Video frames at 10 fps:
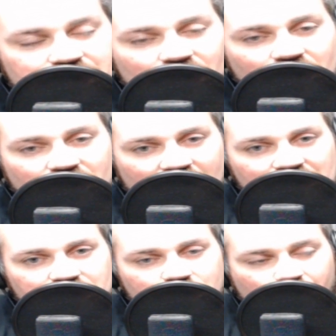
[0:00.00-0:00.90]
So it
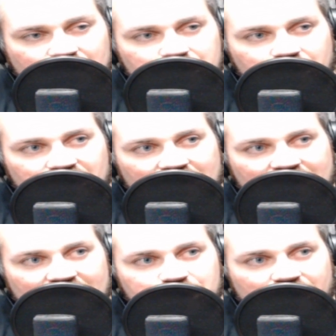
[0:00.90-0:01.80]
kind of toys with that
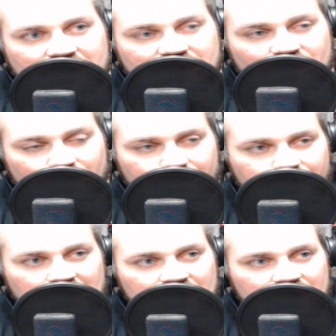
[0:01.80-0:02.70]
aspect. Your
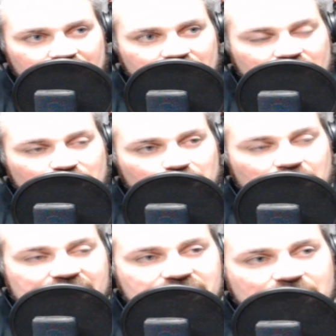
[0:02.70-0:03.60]
fear
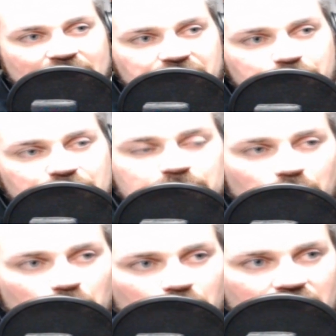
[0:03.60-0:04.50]
makes him out to be
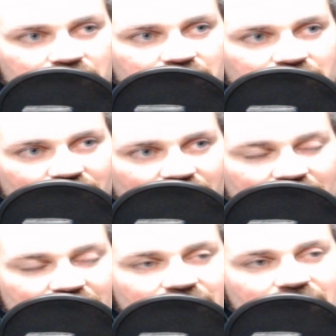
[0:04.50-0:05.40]
more,
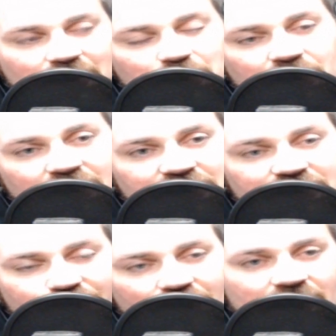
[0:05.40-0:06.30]
right? But at
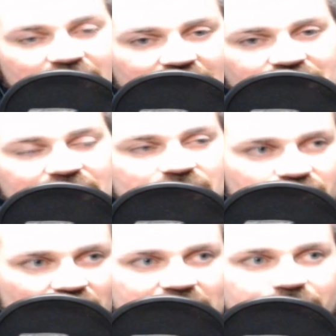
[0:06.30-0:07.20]
the very end, he gets
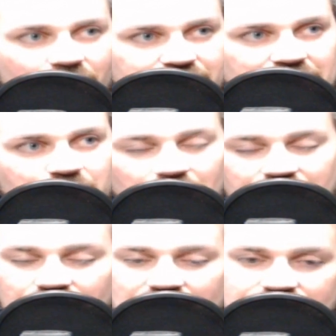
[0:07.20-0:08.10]
shot, he falls out the
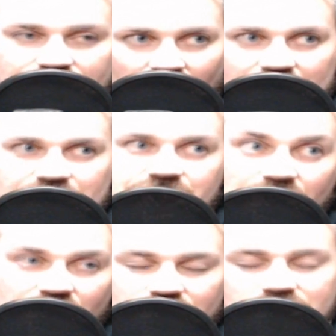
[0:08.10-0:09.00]
window, then he's gone.
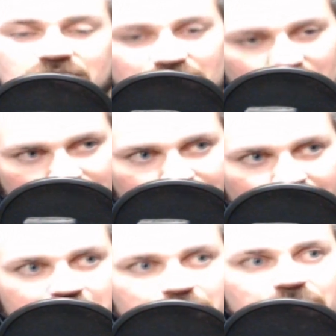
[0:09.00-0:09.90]
So,
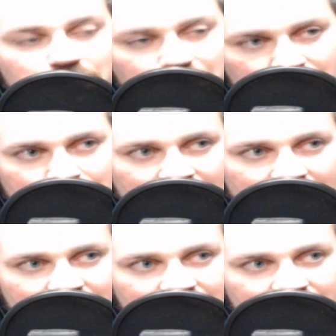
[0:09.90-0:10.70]
confirmed, boogeyman.